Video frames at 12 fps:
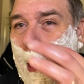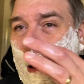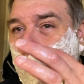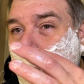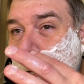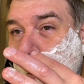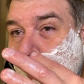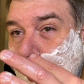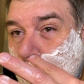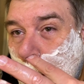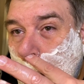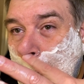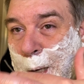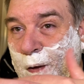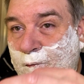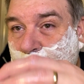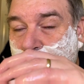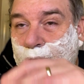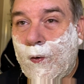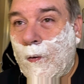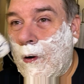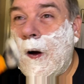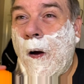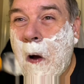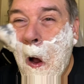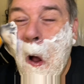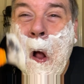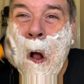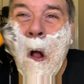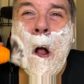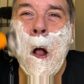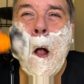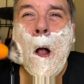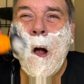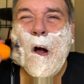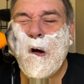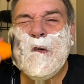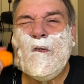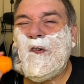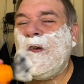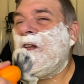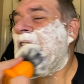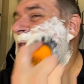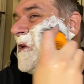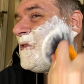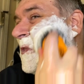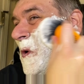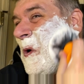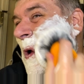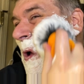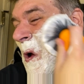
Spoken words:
Been a rather uneventful few days in the